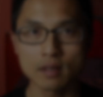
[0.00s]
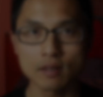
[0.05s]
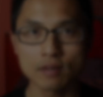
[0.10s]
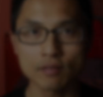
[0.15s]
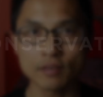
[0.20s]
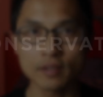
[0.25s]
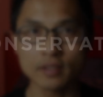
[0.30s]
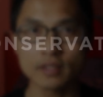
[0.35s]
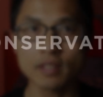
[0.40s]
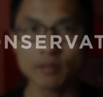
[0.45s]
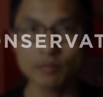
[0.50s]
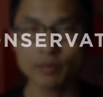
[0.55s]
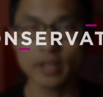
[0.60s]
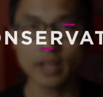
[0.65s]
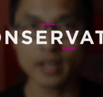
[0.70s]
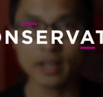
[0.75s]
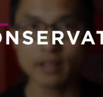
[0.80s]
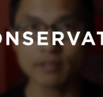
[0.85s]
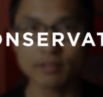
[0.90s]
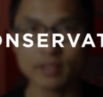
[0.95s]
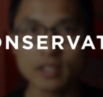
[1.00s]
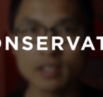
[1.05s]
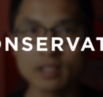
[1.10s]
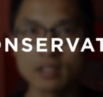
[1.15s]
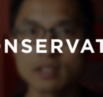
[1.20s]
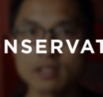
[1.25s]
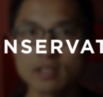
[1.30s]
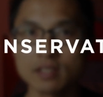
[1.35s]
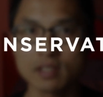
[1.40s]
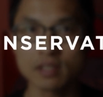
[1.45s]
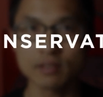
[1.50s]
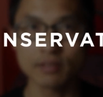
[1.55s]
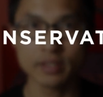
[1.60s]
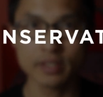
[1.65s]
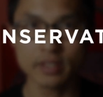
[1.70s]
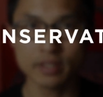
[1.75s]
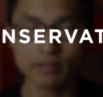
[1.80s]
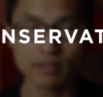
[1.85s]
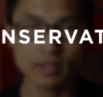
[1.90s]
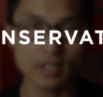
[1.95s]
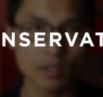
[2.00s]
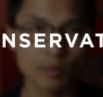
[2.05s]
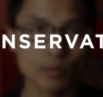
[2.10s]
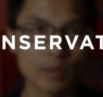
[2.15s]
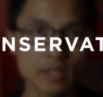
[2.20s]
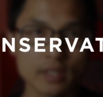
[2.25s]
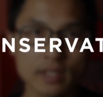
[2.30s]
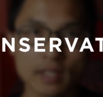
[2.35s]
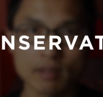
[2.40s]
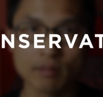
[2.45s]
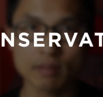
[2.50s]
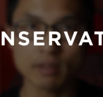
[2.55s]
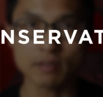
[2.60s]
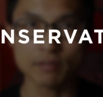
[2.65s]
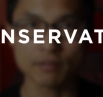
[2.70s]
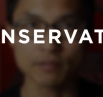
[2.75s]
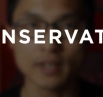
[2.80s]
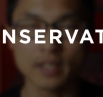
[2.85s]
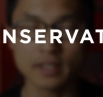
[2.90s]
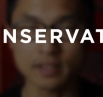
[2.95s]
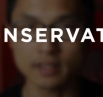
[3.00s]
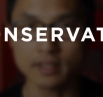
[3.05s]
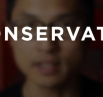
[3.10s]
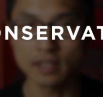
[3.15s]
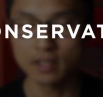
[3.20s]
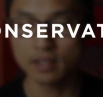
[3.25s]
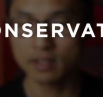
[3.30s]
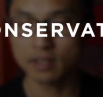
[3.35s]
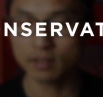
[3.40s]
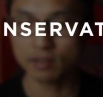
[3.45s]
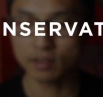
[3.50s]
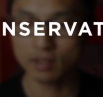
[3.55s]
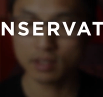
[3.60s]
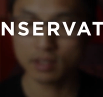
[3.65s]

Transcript: First up, we have the conservative Kiwisaver funds. Now, the